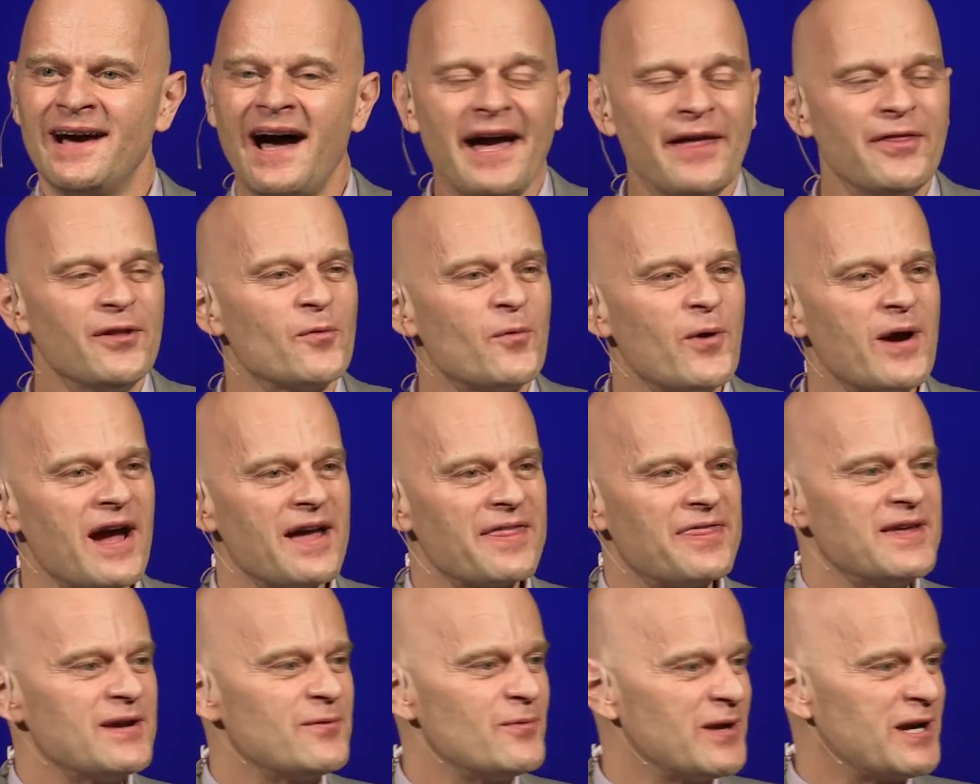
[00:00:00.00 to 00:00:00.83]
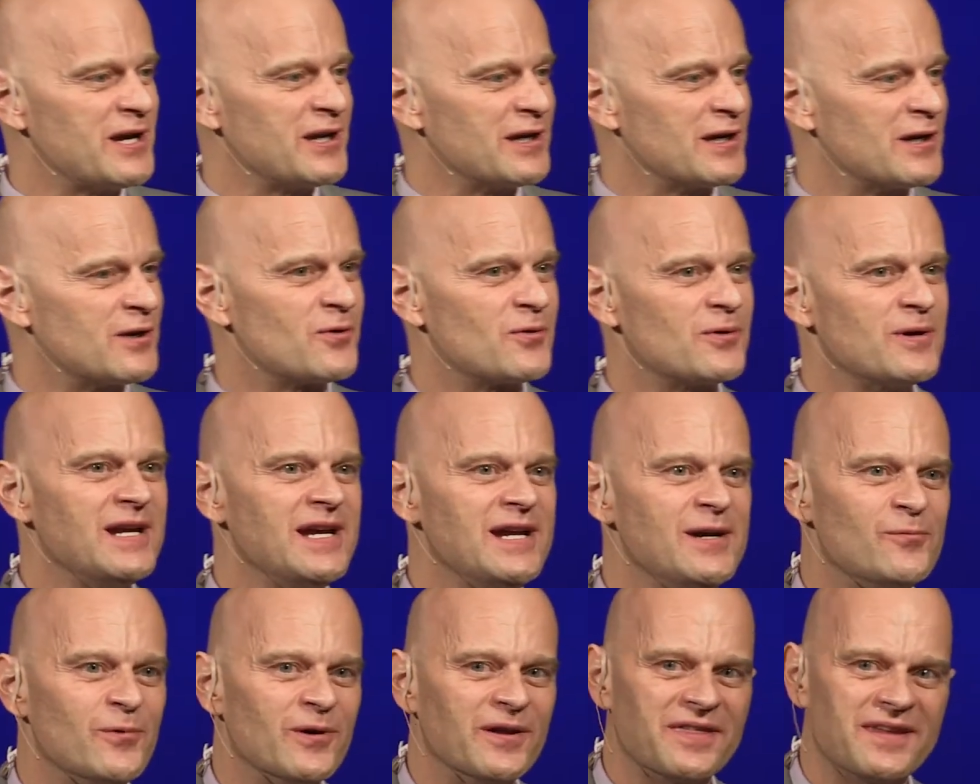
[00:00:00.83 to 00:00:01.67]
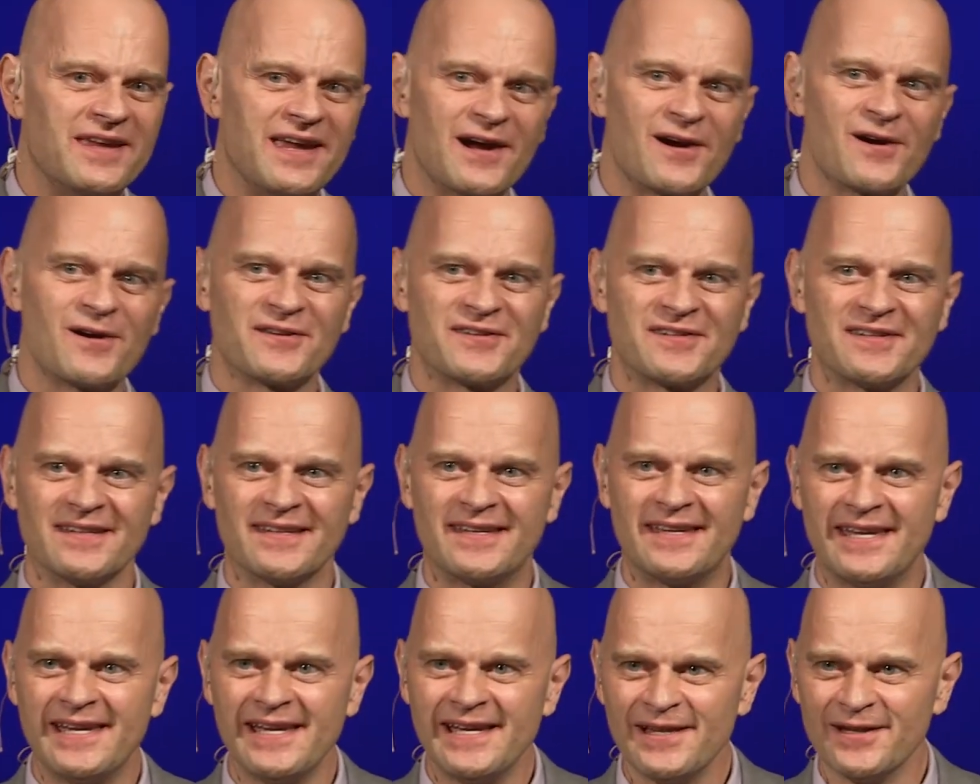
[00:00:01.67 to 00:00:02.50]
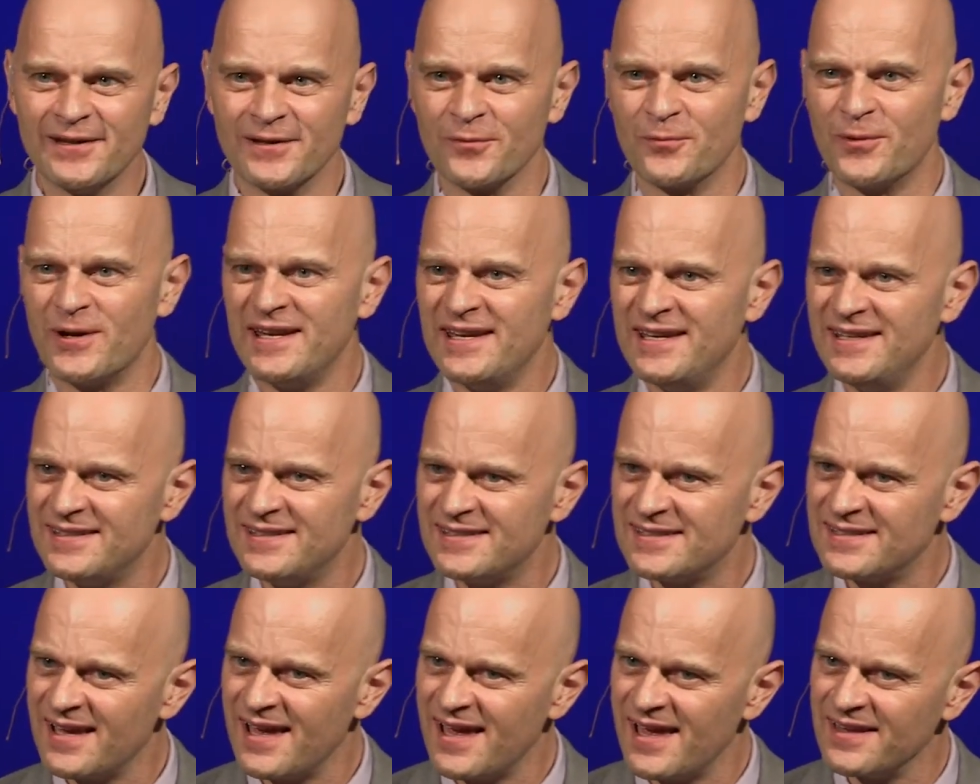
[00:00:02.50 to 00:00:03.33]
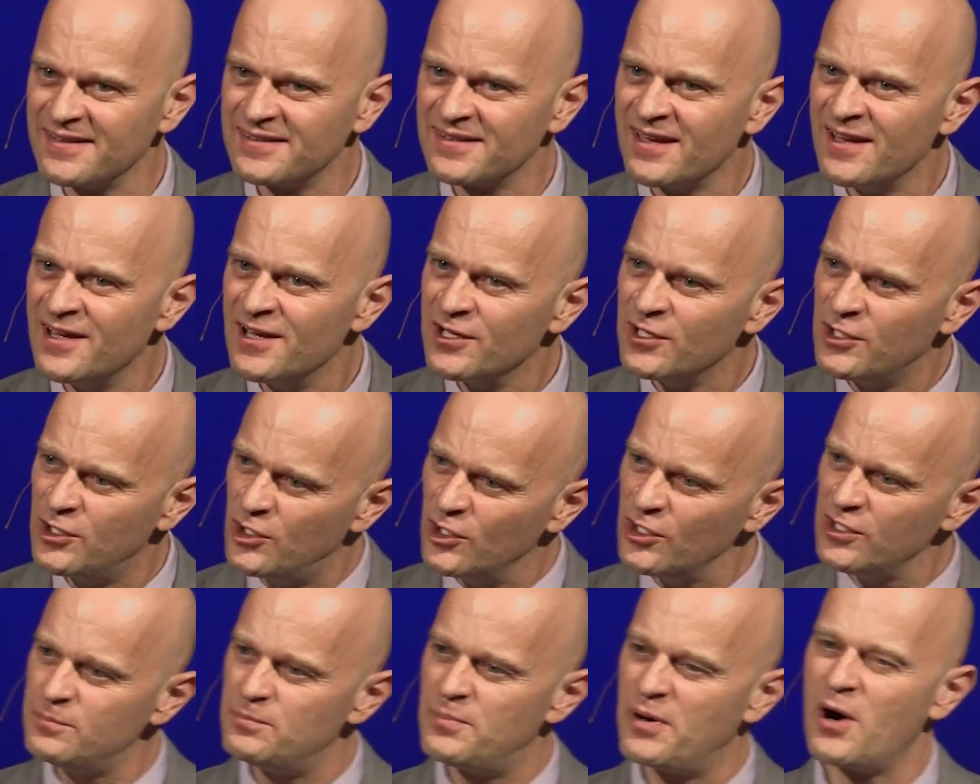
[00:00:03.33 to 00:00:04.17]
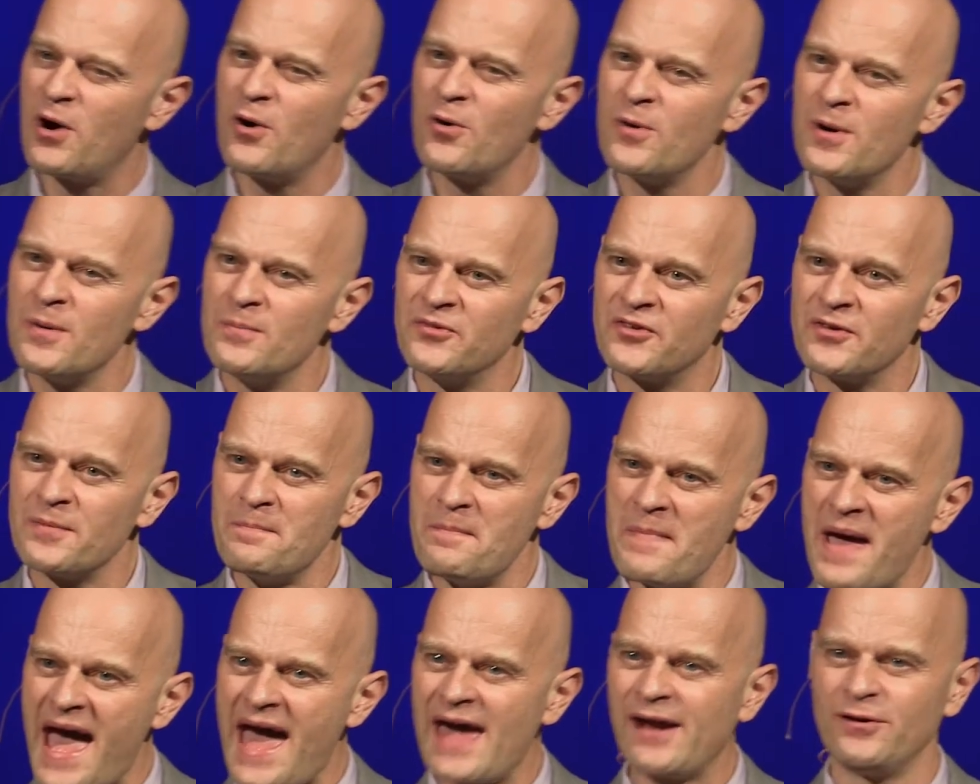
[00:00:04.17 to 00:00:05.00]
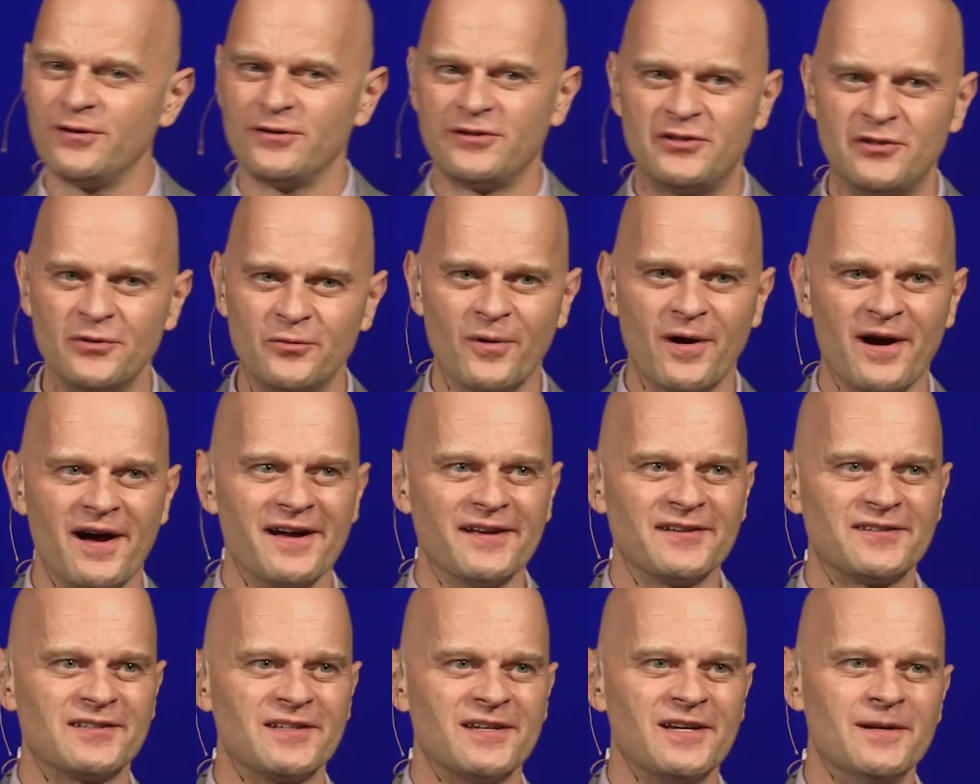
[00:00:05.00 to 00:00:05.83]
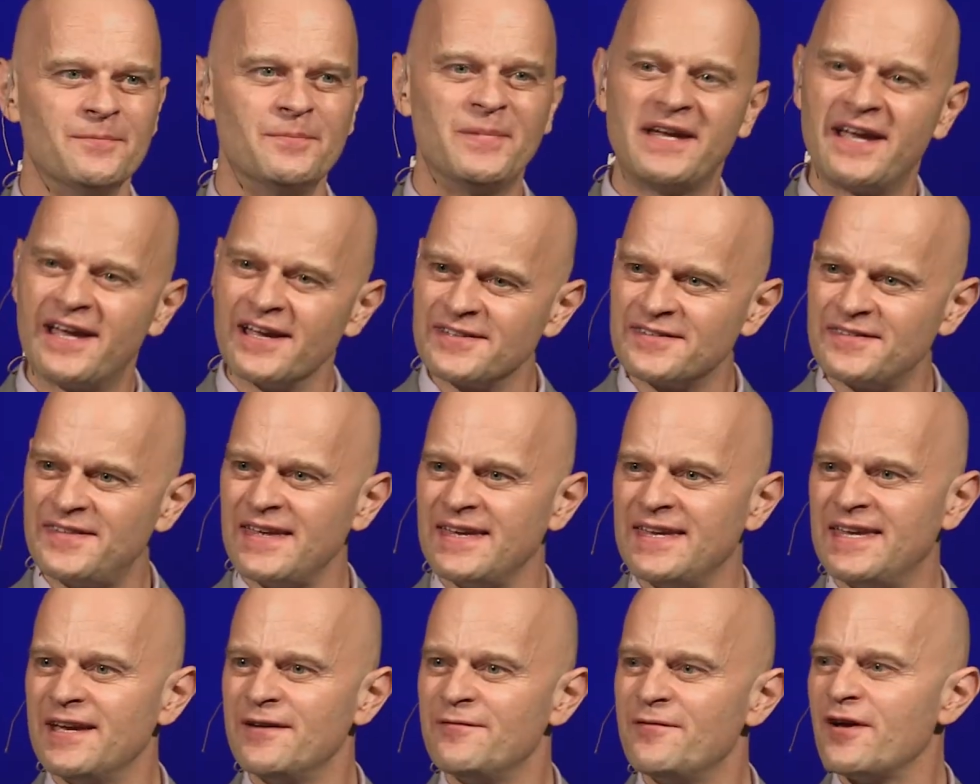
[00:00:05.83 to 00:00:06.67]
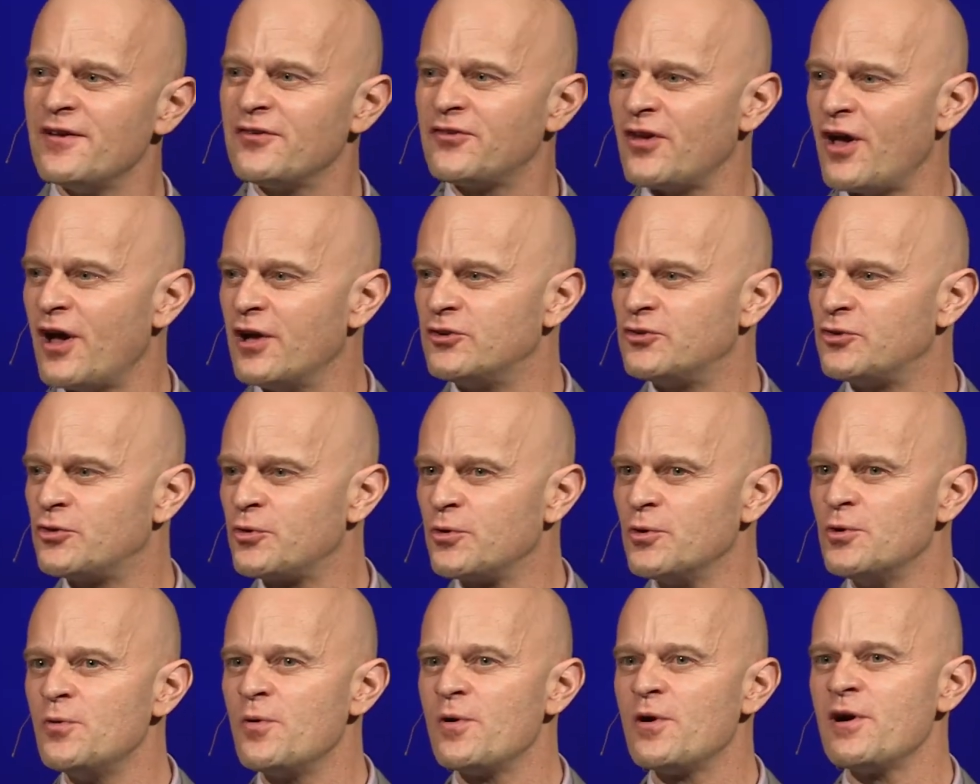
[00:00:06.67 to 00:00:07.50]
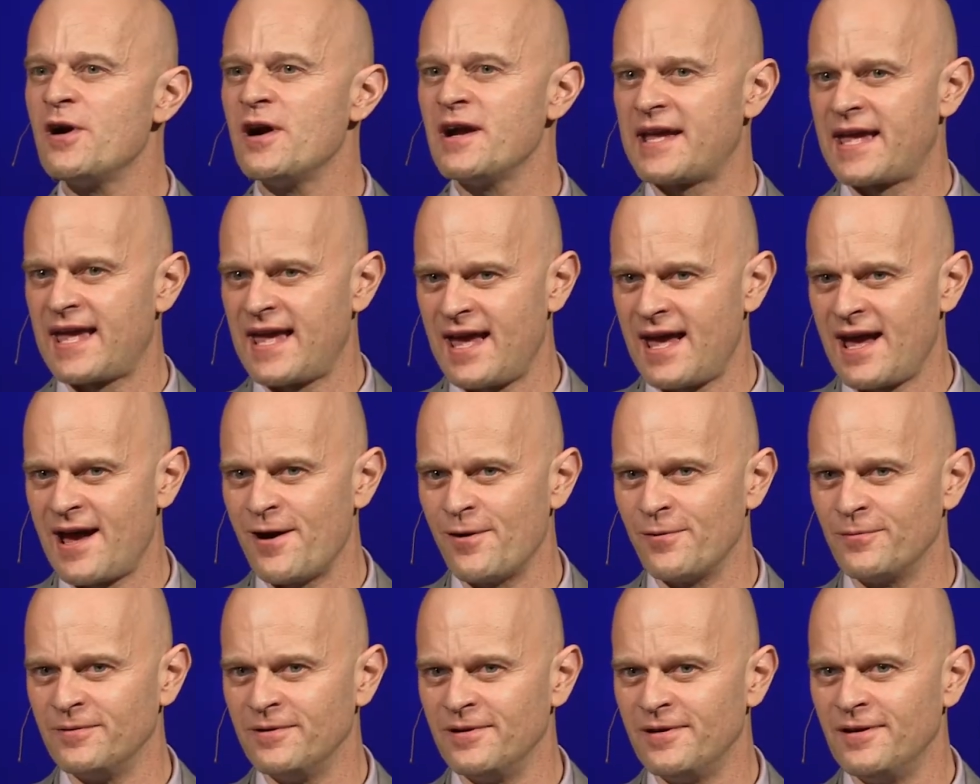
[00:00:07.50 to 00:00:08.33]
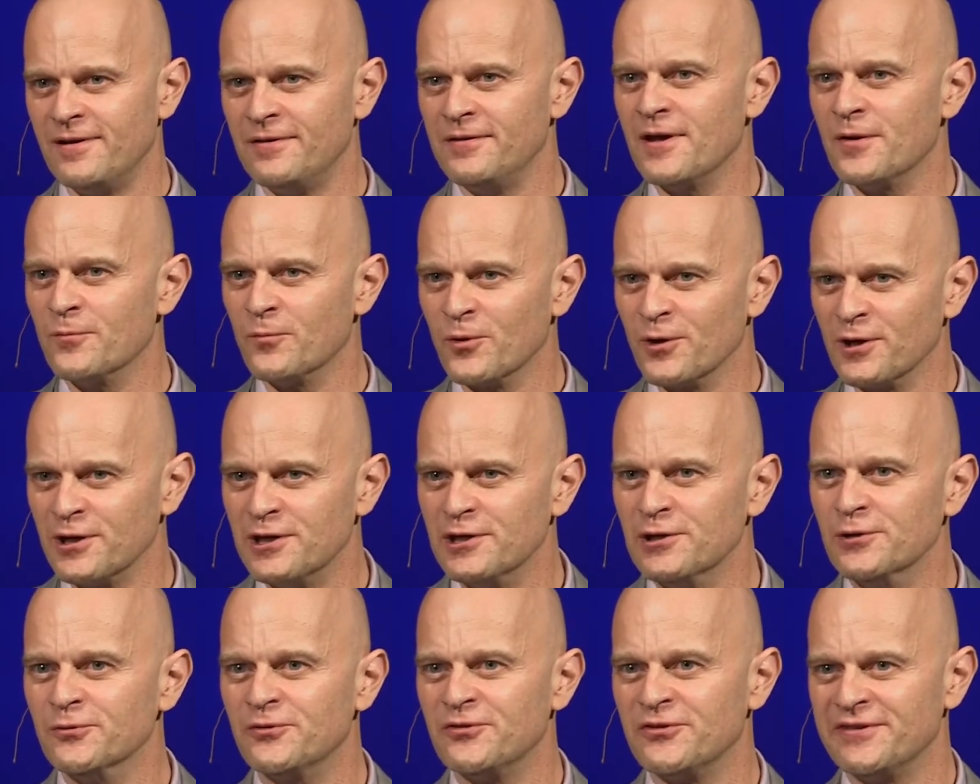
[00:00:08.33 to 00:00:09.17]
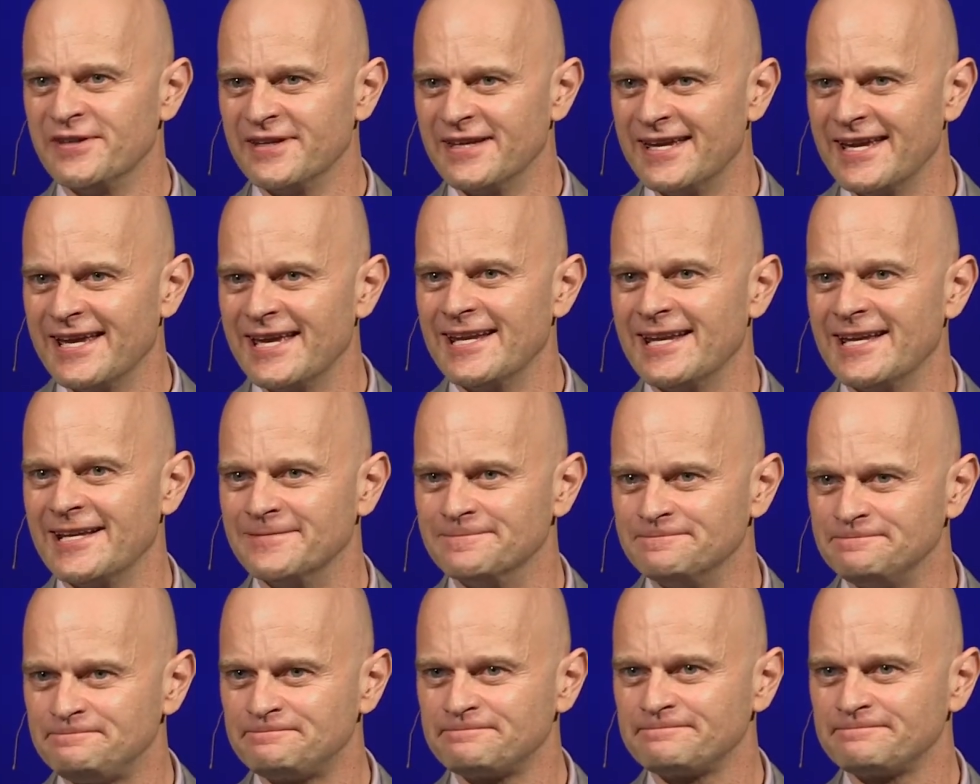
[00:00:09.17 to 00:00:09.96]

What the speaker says: Either way, I think we could agree with Garrison Keillor when he says, good poems matter to us because they give us a truer account than we're used to getting.